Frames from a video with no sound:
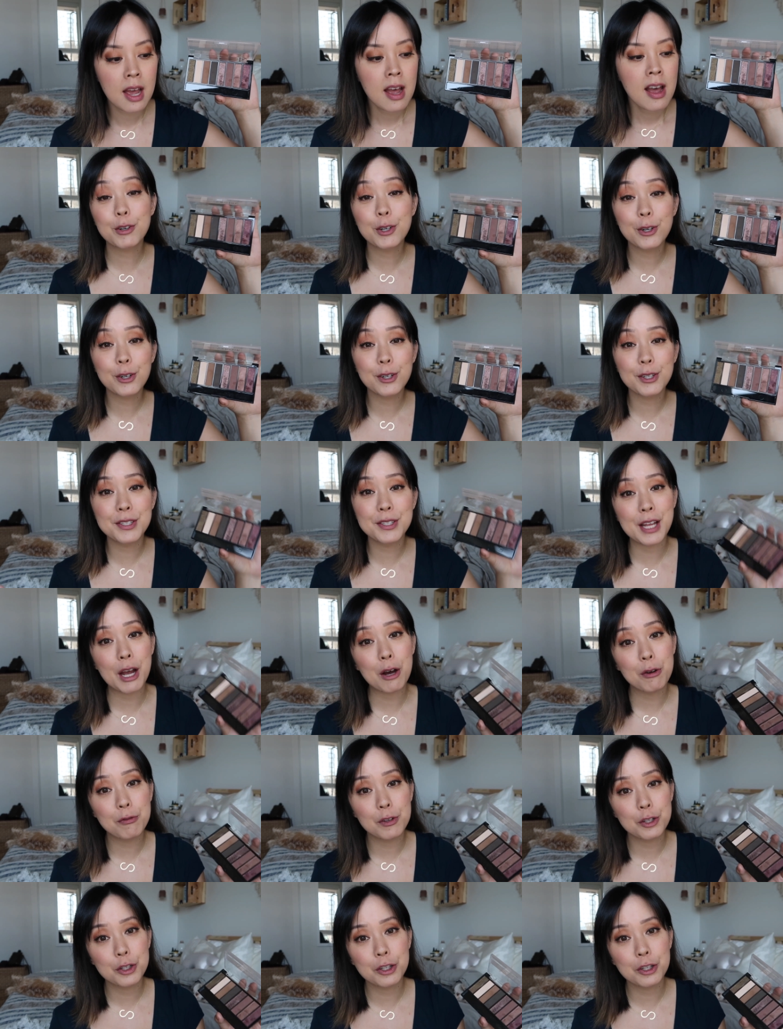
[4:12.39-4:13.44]
CoverGirl is
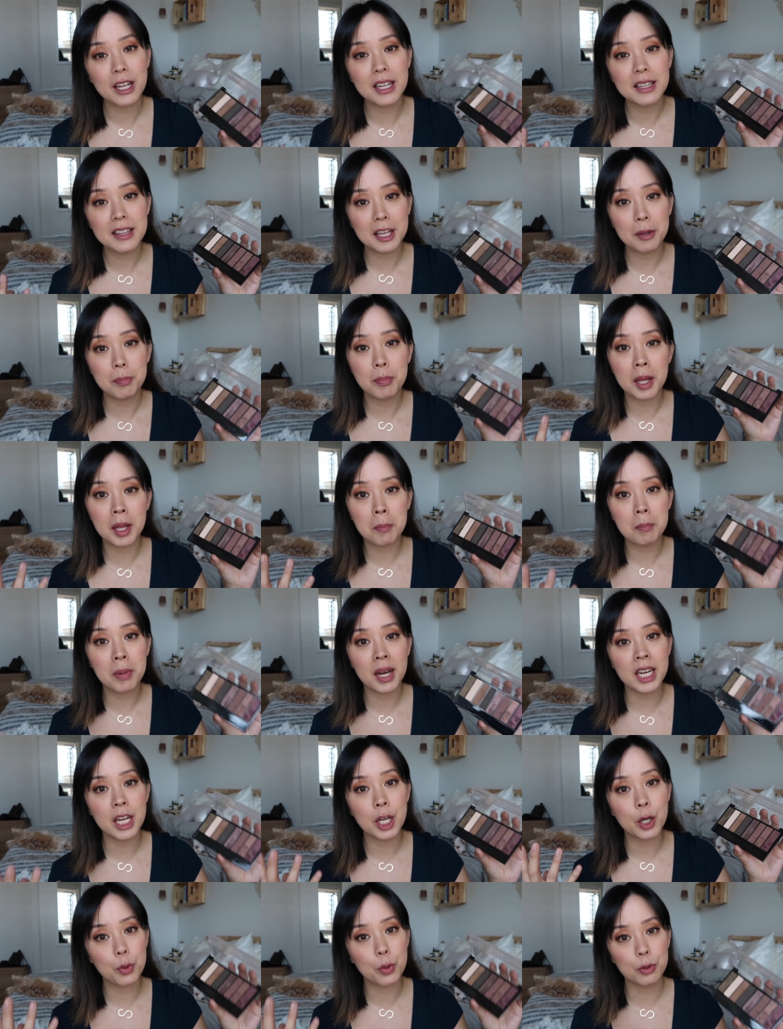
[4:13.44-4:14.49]
now officially Leaping
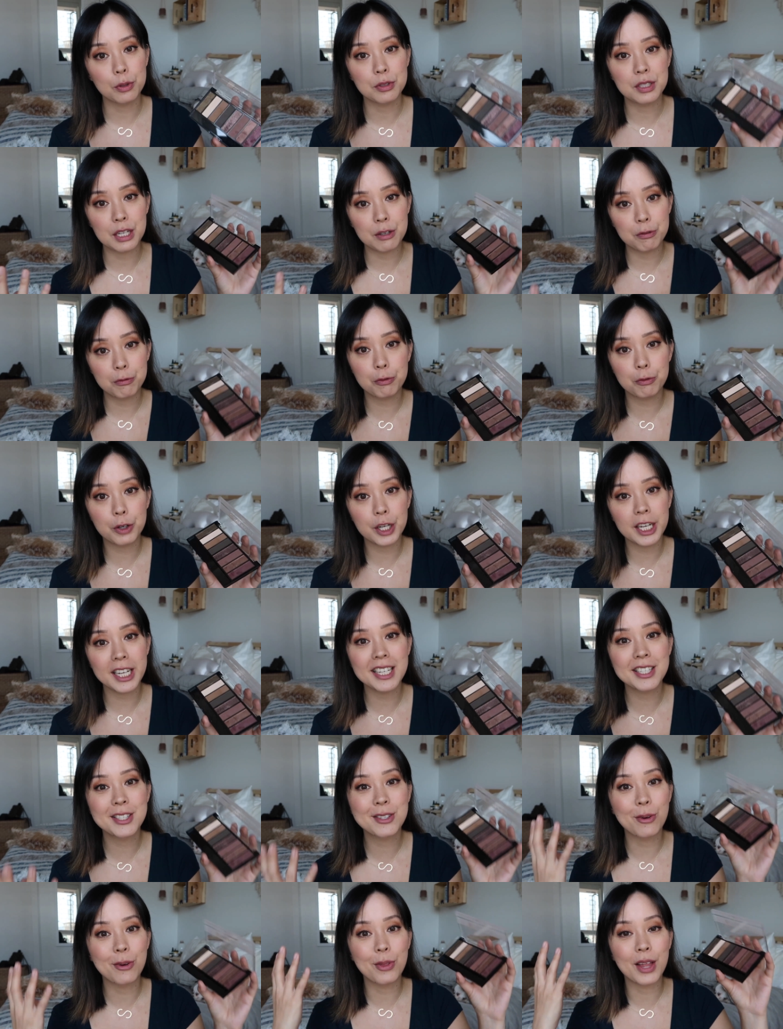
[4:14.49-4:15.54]
Bunny cruelty
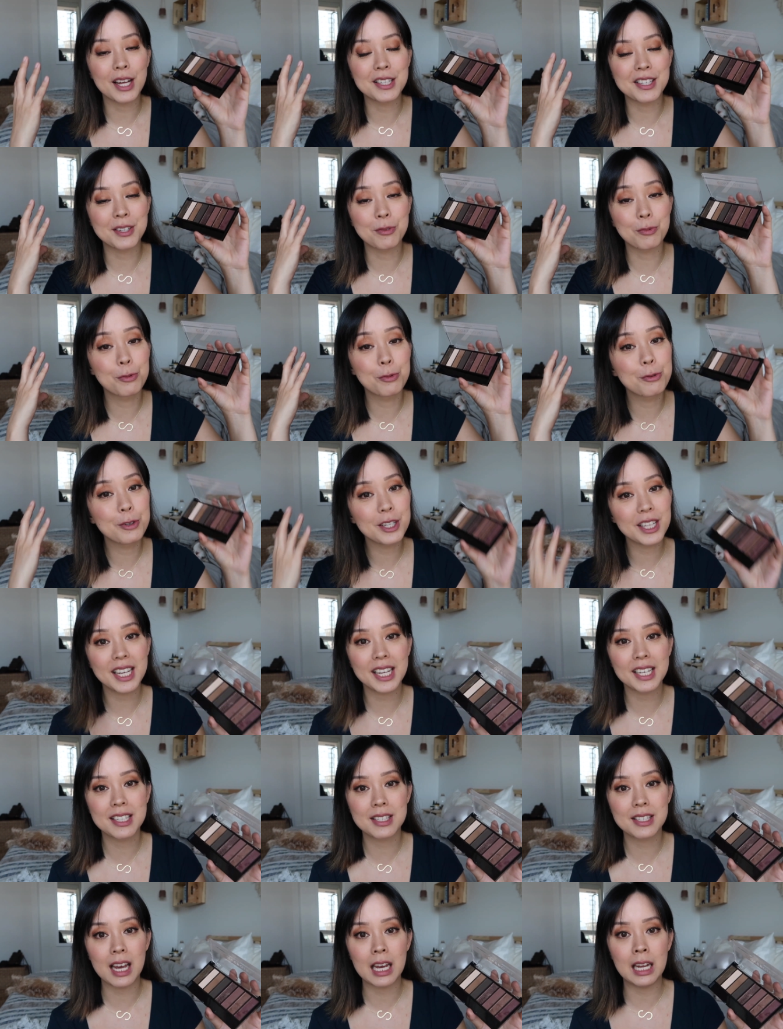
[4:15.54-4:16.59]
free, so that's really
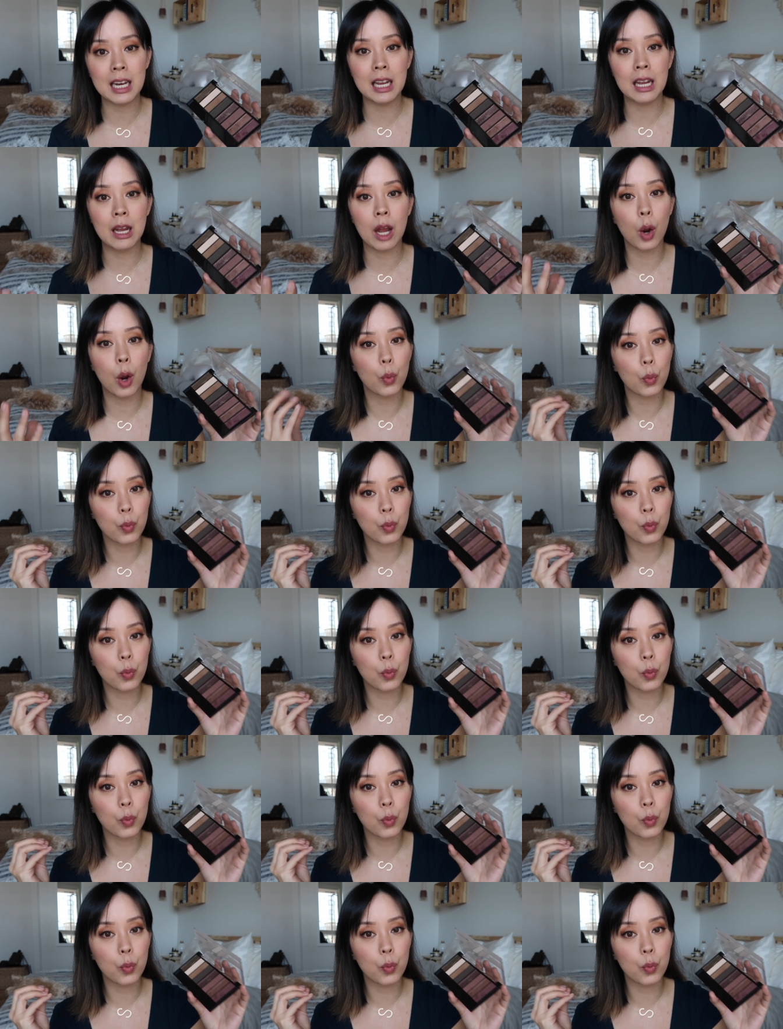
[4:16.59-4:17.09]
exciting.